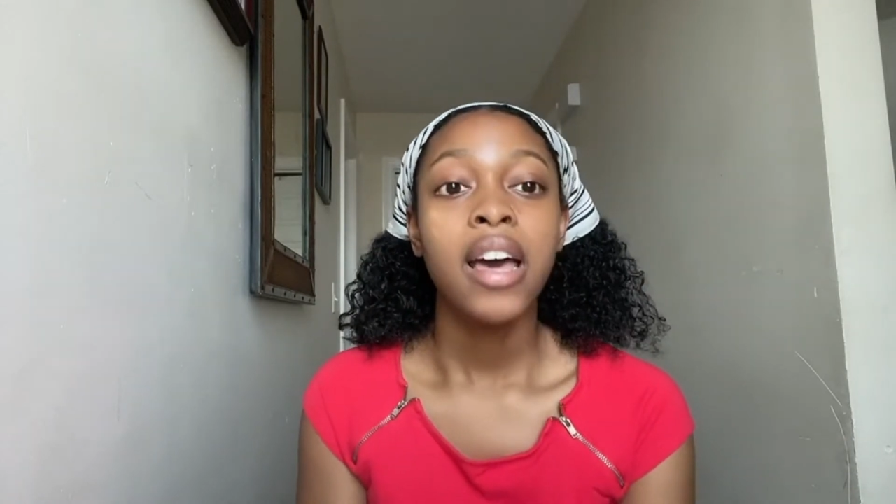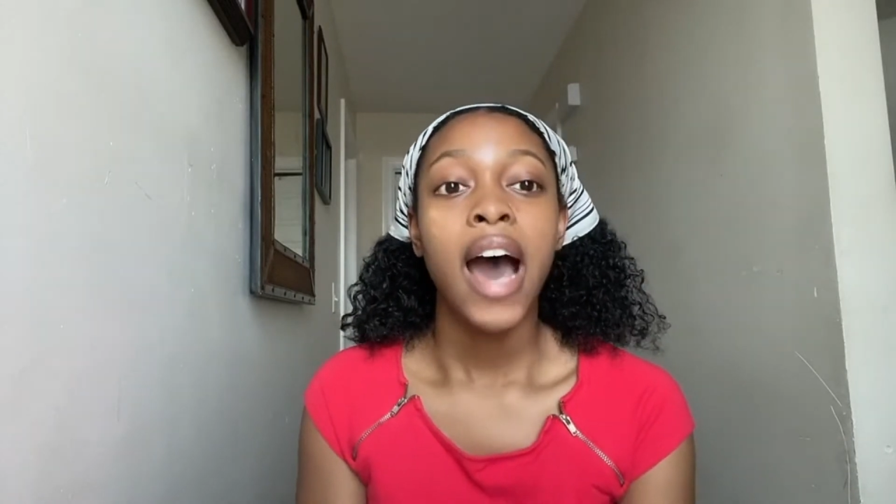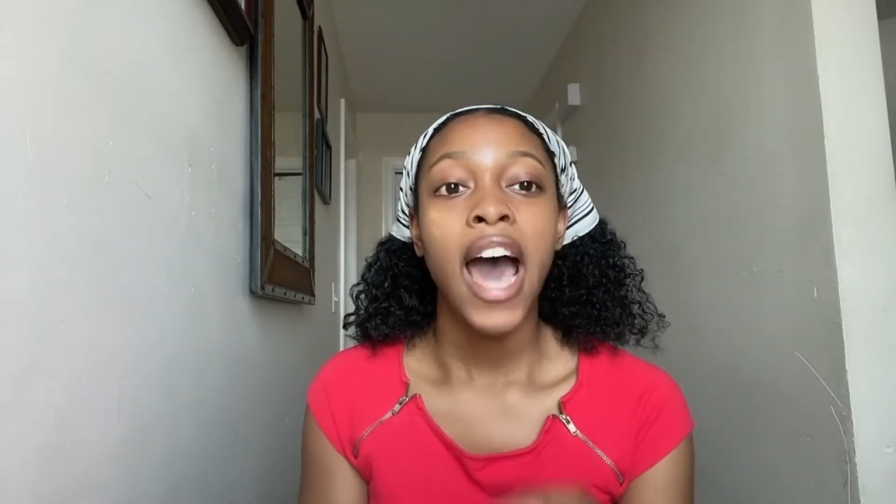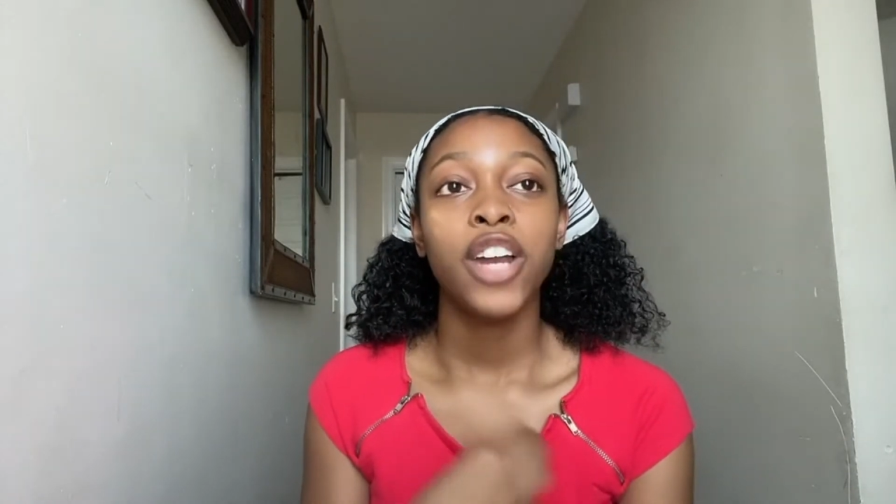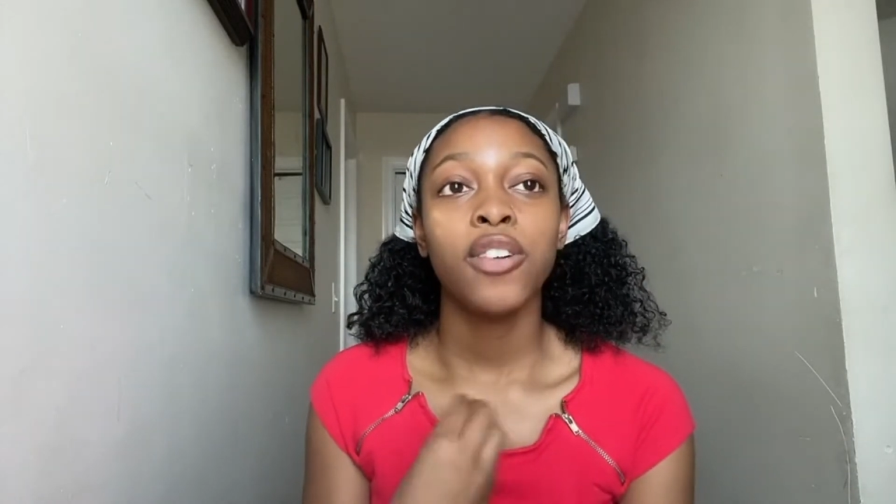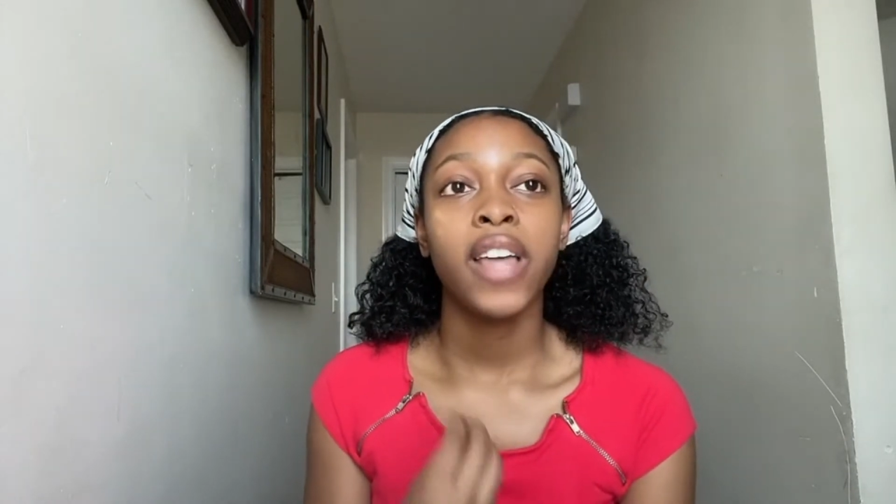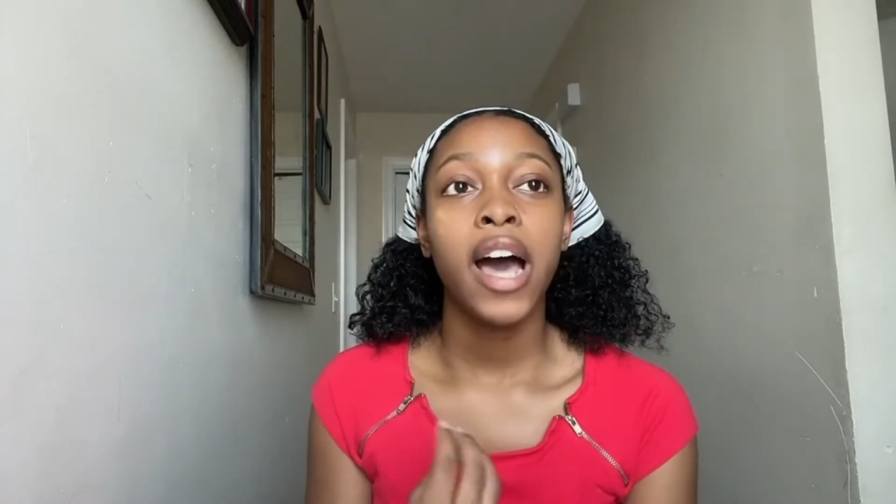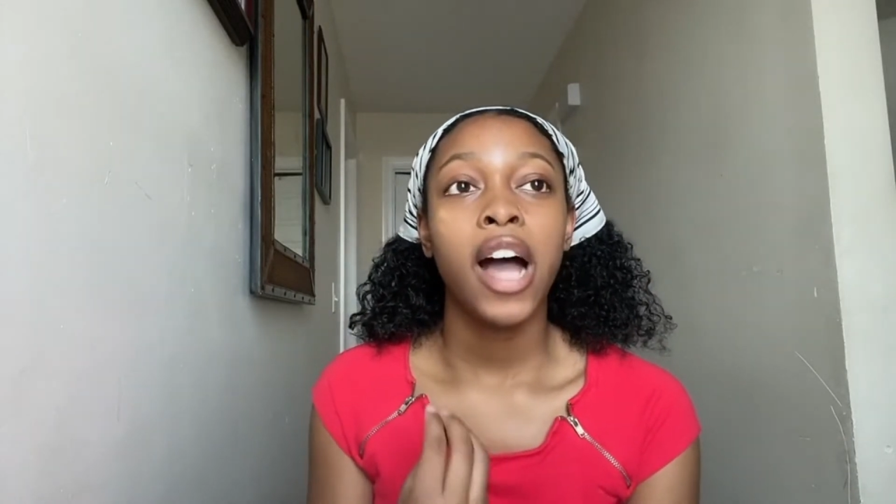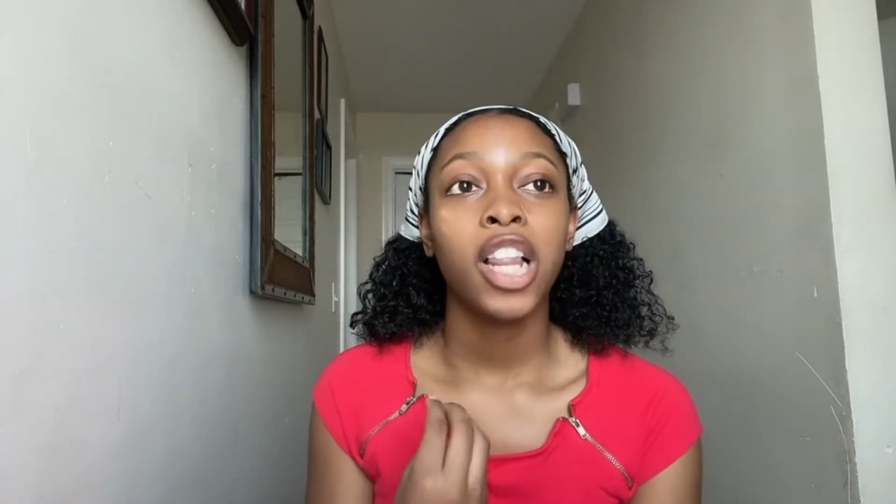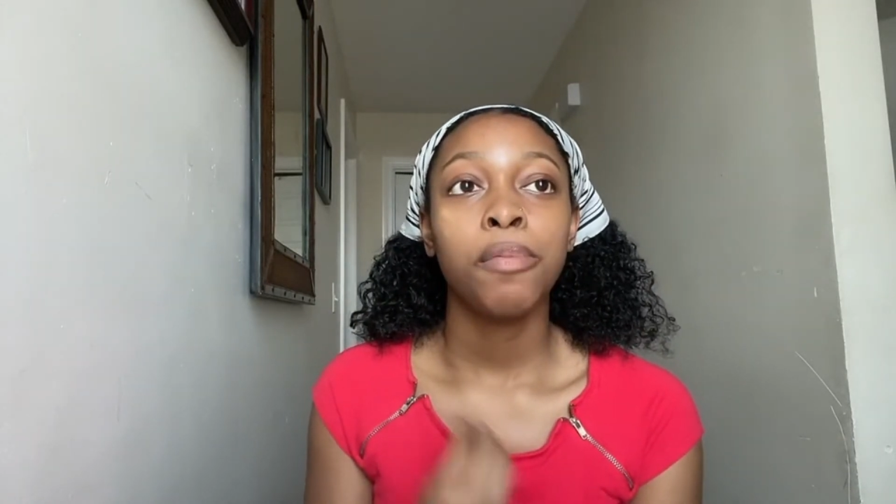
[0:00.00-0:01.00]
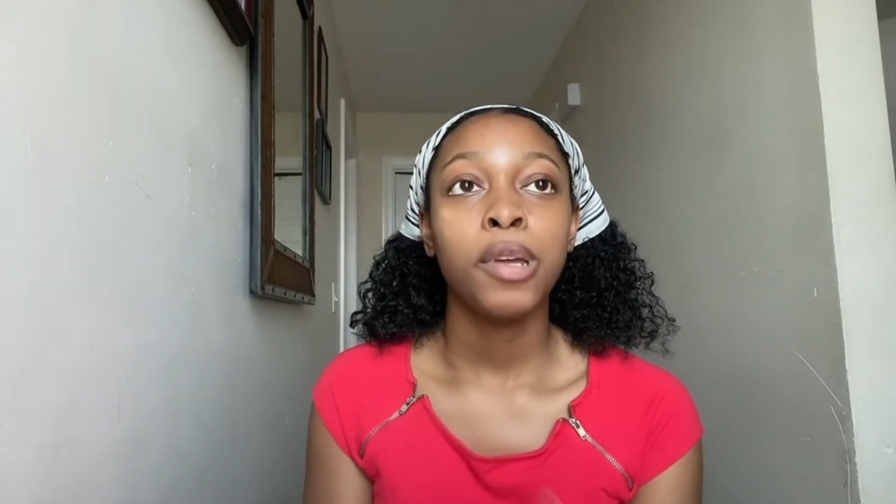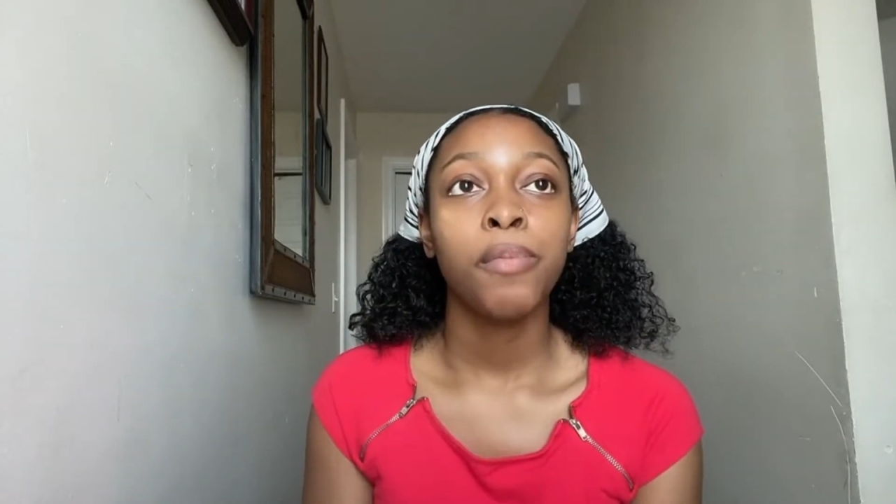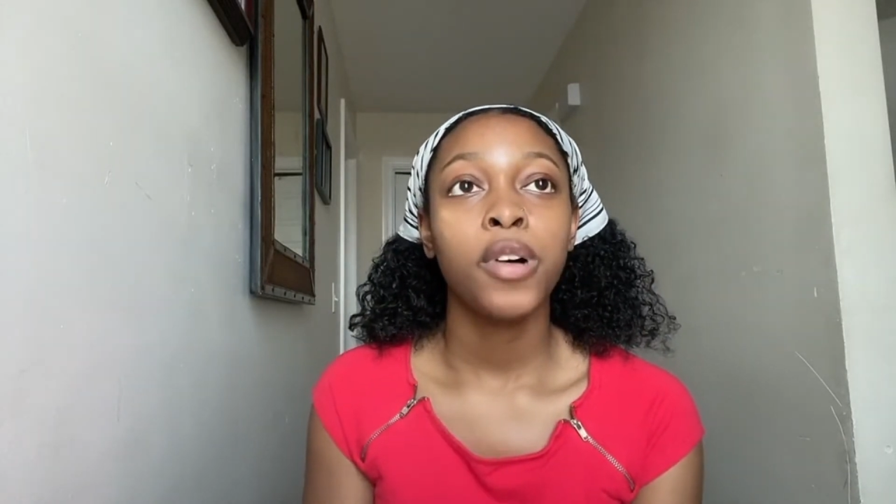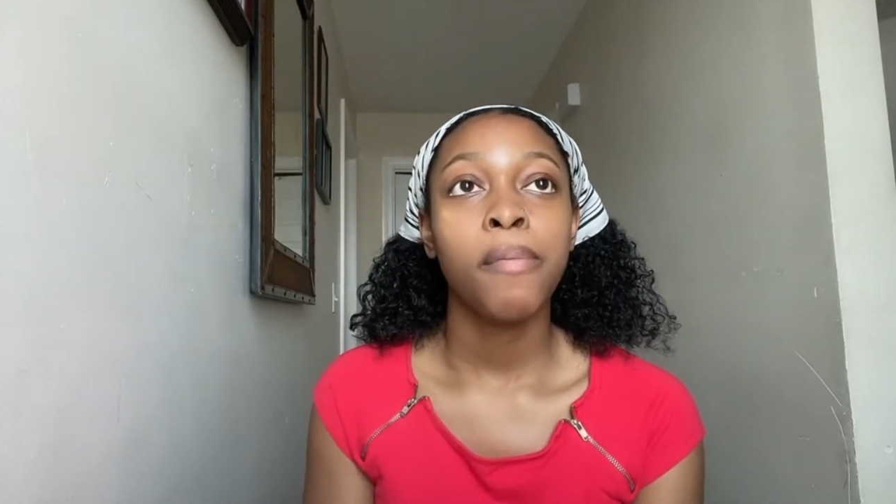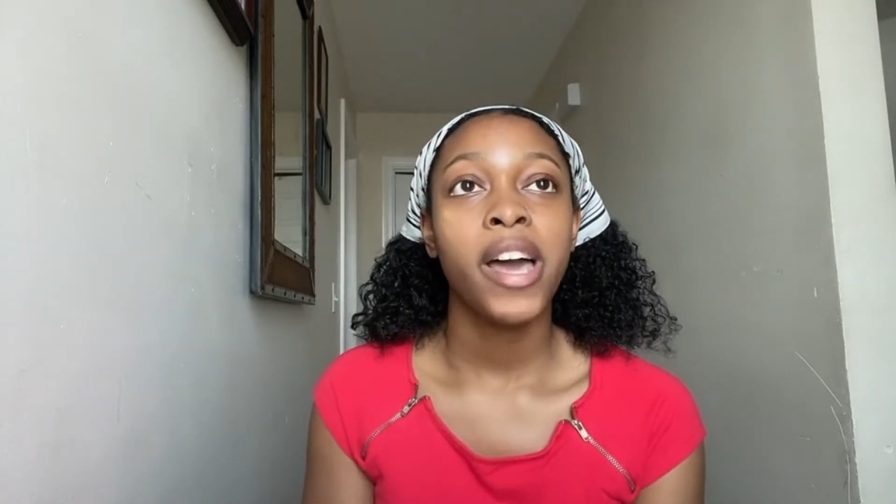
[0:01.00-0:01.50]
I know that a lot of
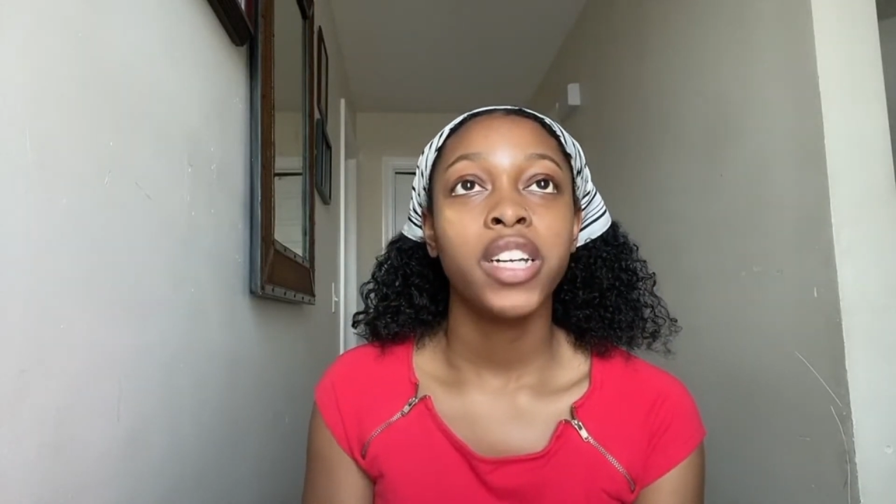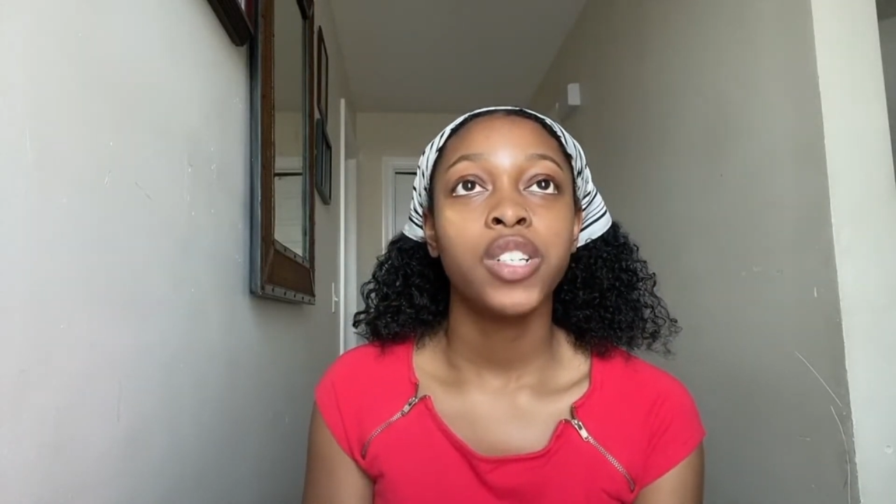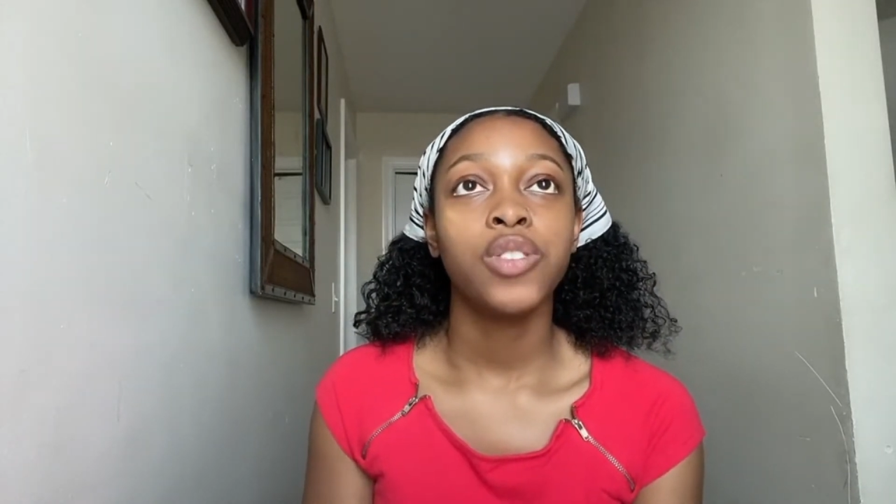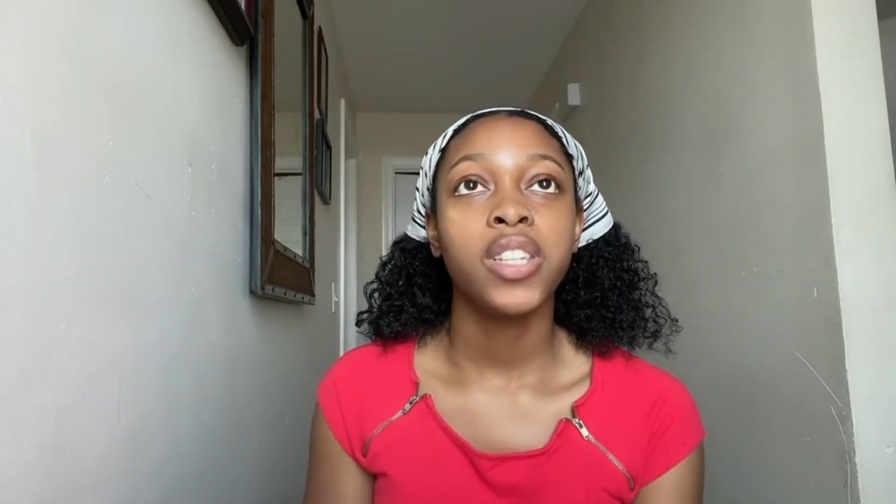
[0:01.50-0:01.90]
people in my industry,